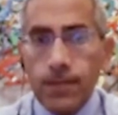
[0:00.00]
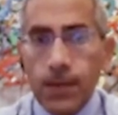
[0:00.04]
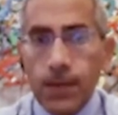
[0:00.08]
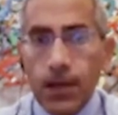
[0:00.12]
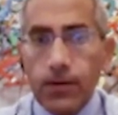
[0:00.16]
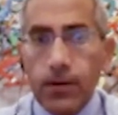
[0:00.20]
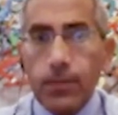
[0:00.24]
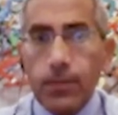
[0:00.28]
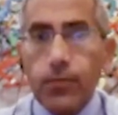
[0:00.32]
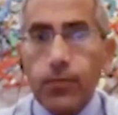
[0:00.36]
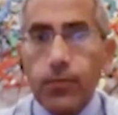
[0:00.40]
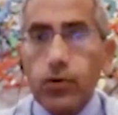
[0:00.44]

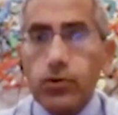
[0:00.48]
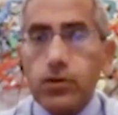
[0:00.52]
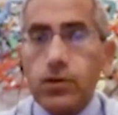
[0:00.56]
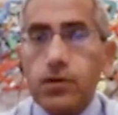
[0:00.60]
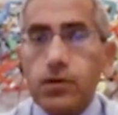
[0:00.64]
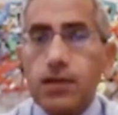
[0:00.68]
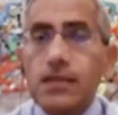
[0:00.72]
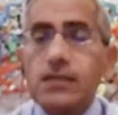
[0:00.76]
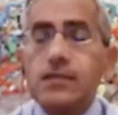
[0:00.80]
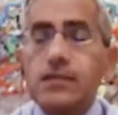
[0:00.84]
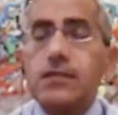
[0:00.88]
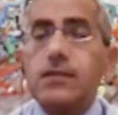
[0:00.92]
Reported
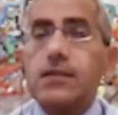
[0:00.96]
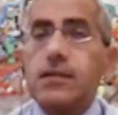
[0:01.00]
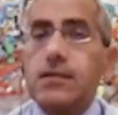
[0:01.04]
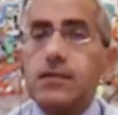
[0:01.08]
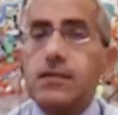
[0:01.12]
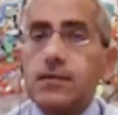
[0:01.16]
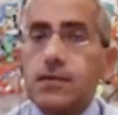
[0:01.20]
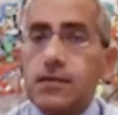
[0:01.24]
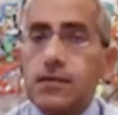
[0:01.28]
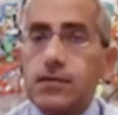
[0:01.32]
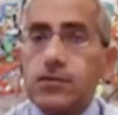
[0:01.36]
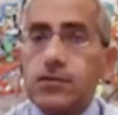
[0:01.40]

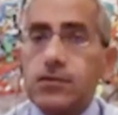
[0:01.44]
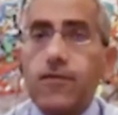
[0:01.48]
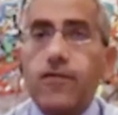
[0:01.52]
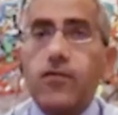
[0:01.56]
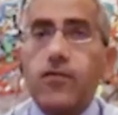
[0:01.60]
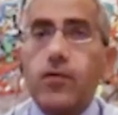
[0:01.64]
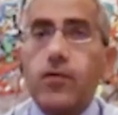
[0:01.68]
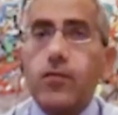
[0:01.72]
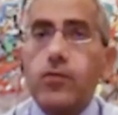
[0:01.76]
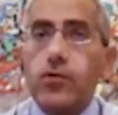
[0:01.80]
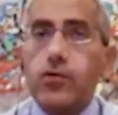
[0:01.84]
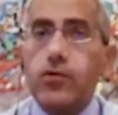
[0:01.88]
incidences
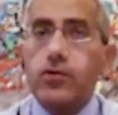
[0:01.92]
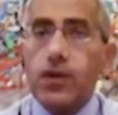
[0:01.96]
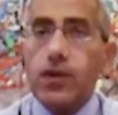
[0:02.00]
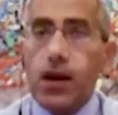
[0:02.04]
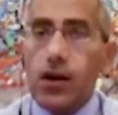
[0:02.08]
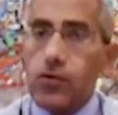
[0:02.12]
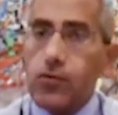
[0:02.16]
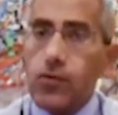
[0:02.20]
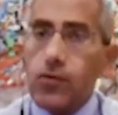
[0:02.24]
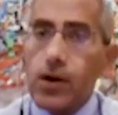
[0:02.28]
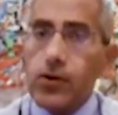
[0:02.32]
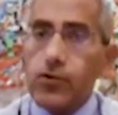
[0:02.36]
of
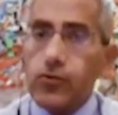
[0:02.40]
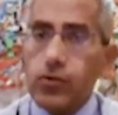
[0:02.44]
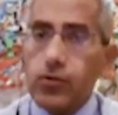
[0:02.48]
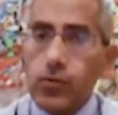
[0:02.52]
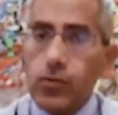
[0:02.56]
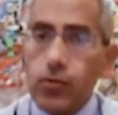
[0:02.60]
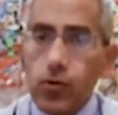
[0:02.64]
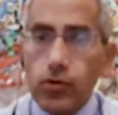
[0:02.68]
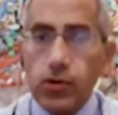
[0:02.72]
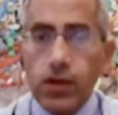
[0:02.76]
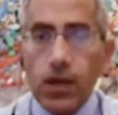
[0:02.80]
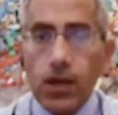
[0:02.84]
community-acquired
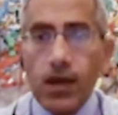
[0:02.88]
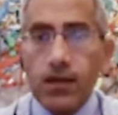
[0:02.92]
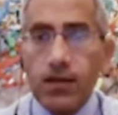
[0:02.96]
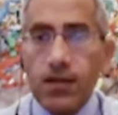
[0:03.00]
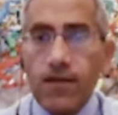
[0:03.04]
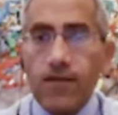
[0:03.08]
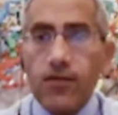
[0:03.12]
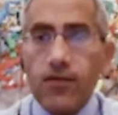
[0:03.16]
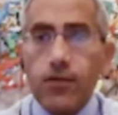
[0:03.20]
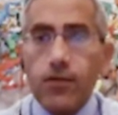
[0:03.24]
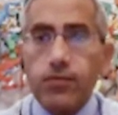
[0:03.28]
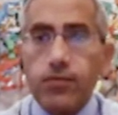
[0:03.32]
pneumonia in
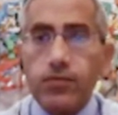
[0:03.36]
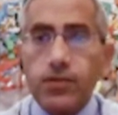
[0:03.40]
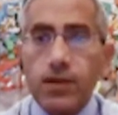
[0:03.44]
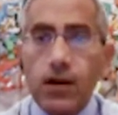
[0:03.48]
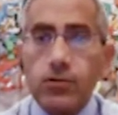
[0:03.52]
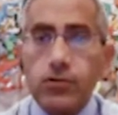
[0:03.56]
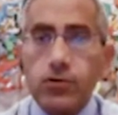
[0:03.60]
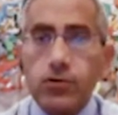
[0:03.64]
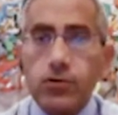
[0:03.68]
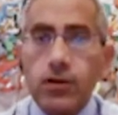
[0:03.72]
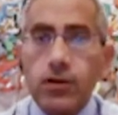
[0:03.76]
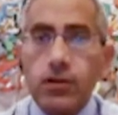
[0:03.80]
developed
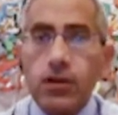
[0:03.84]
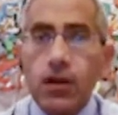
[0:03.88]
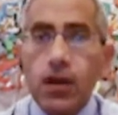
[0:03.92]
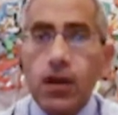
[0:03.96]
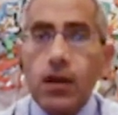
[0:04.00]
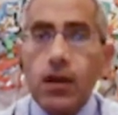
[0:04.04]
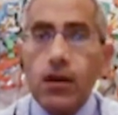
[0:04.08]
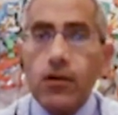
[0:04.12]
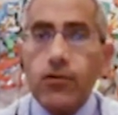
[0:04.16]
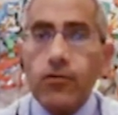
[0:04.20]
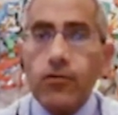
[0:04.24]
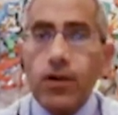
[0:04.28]
countries
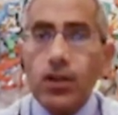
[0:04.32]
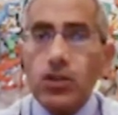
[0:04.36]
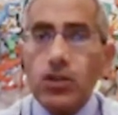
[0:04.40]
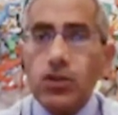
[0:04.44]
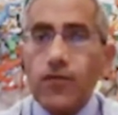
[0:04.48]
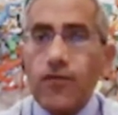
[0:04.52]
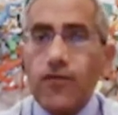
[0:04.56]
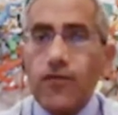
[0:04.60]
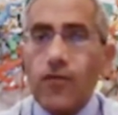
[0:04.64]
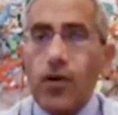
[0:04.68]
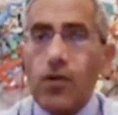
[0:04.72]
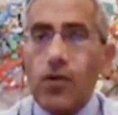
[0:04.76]

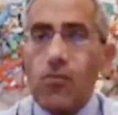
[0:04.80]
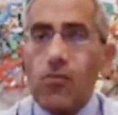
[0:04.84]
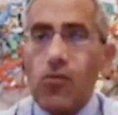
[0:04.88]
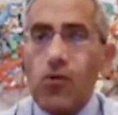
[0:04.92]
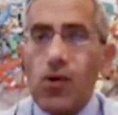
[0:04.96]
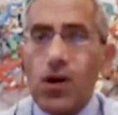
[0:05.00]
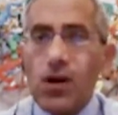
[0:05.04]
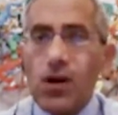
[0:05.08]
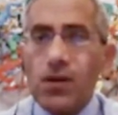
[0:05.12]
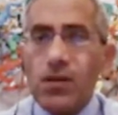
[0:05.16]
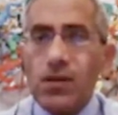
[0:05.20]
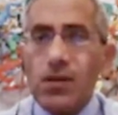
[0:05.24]
range from
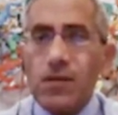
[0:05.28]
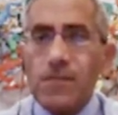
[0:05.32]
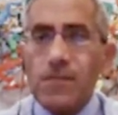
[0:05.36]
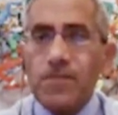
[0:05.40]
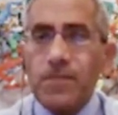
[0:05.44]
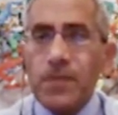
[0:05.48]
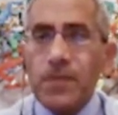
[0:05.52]
1